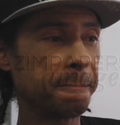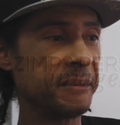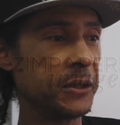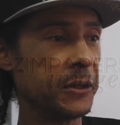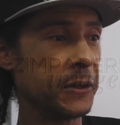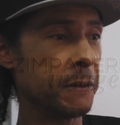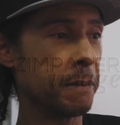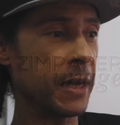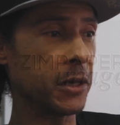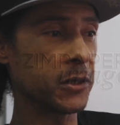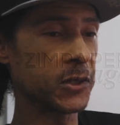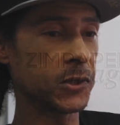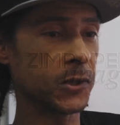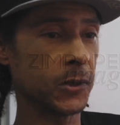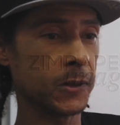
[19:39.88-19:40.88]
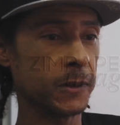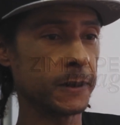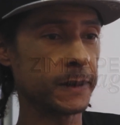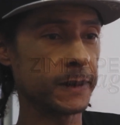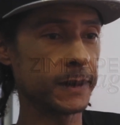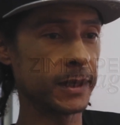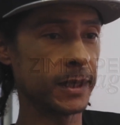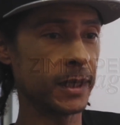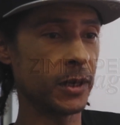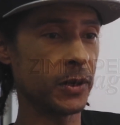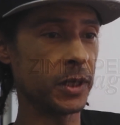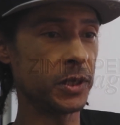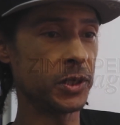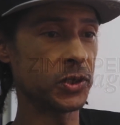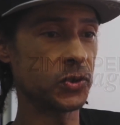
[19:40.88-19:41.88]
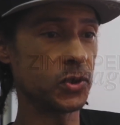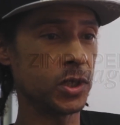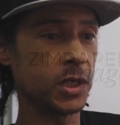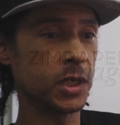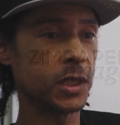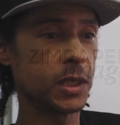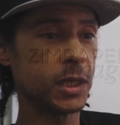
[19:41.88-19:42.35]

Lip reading: you know, milestone in our history,